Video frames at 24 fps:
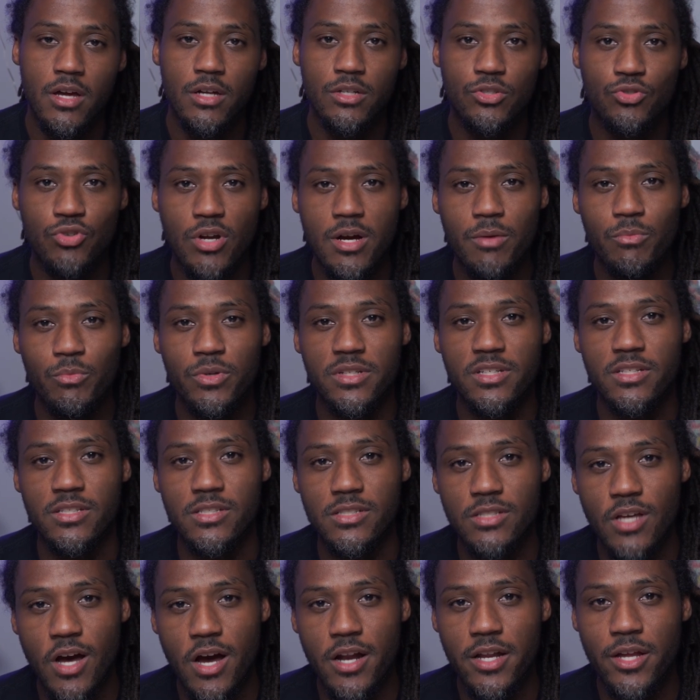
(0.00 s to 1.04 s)
Trump went to
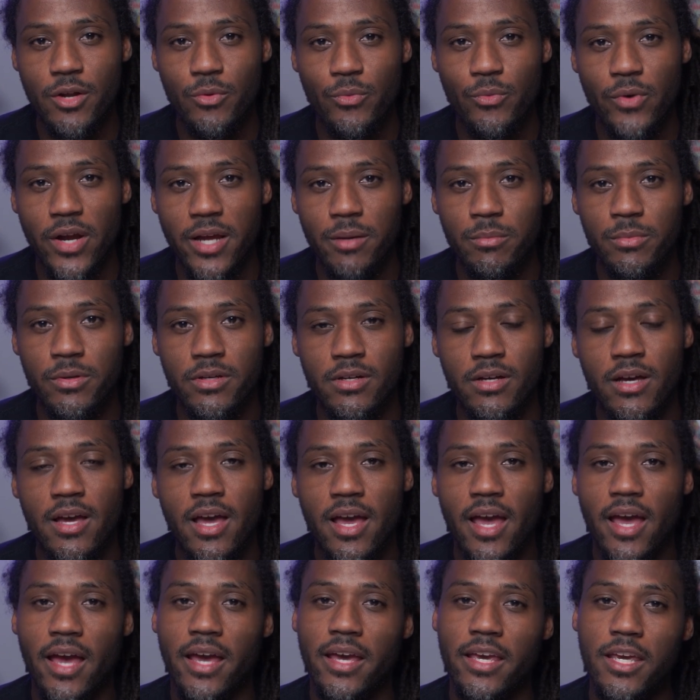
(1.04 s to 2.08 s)
Saudi Arabia
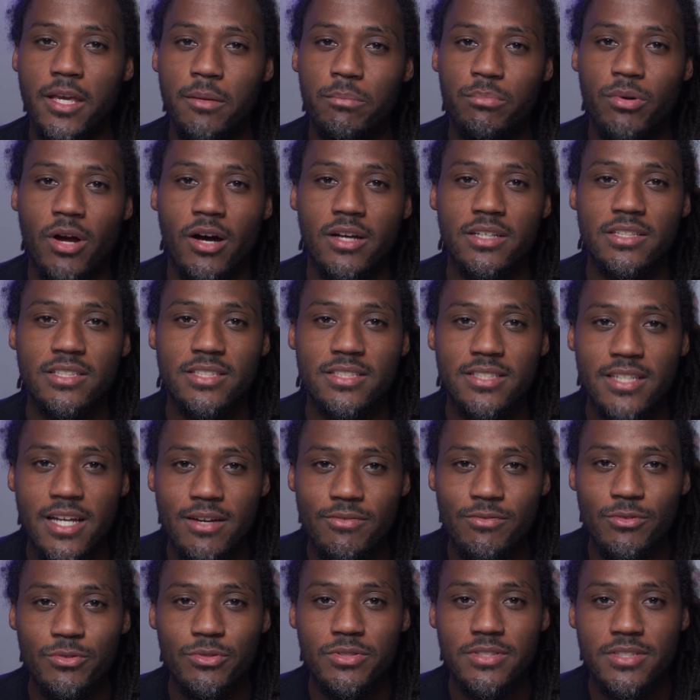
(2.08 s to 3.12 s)
and he brought
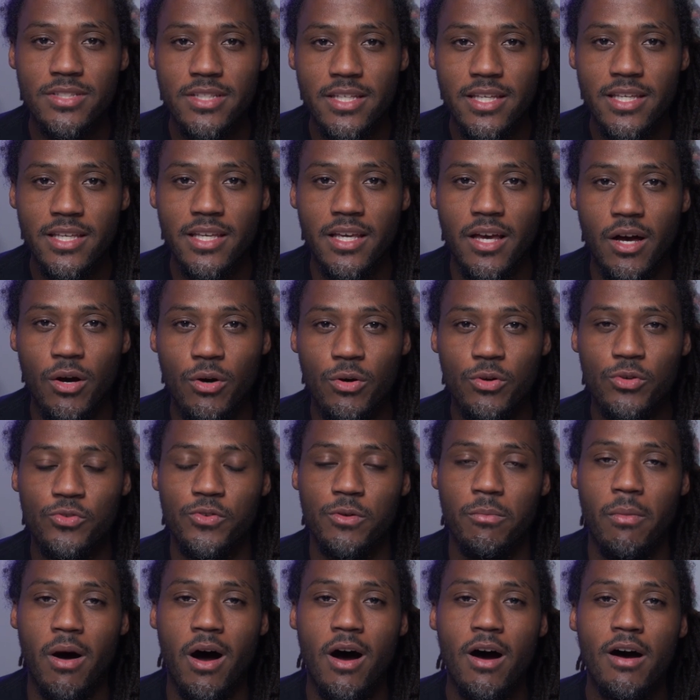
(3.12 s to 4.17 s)
several CEOs
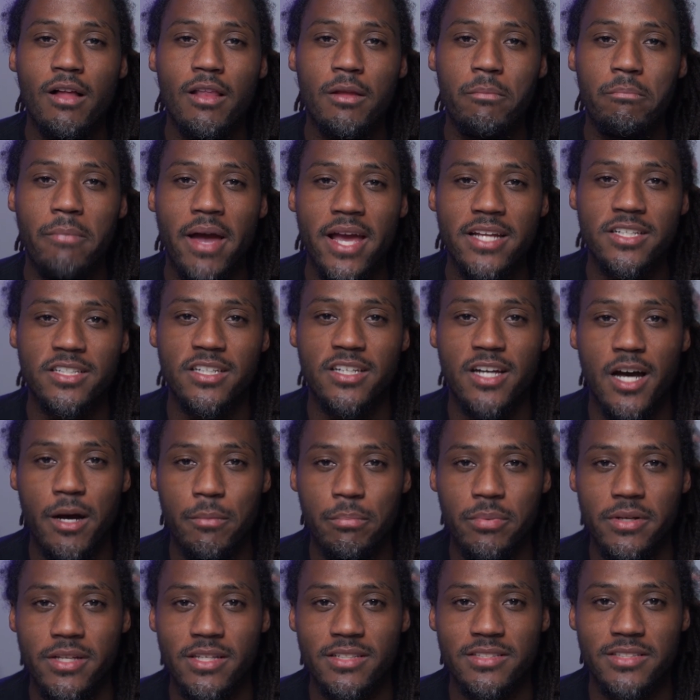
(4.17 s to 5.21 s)
from all the major
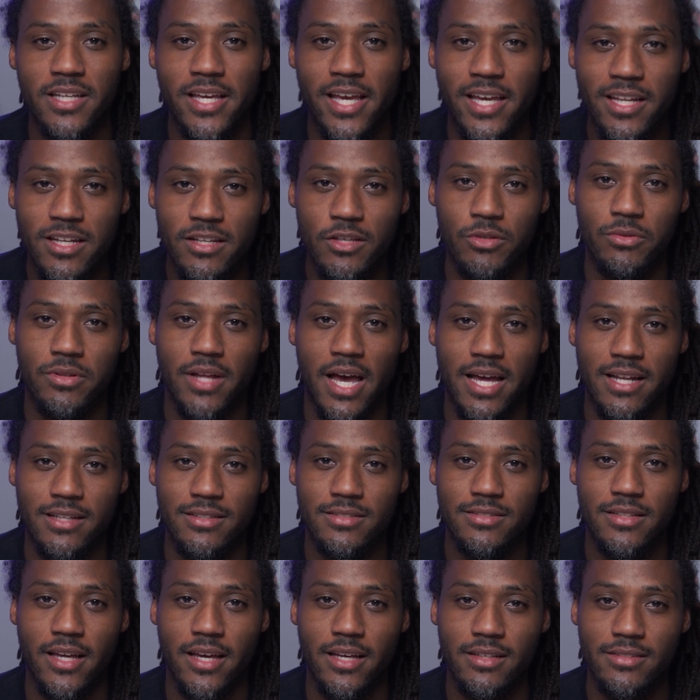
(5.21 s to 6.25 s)
companies in the United
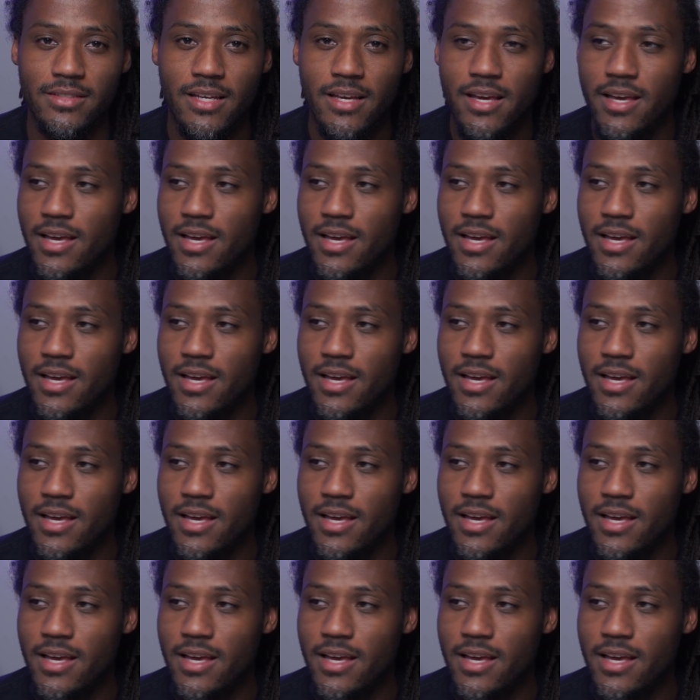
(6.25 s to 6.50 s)
States.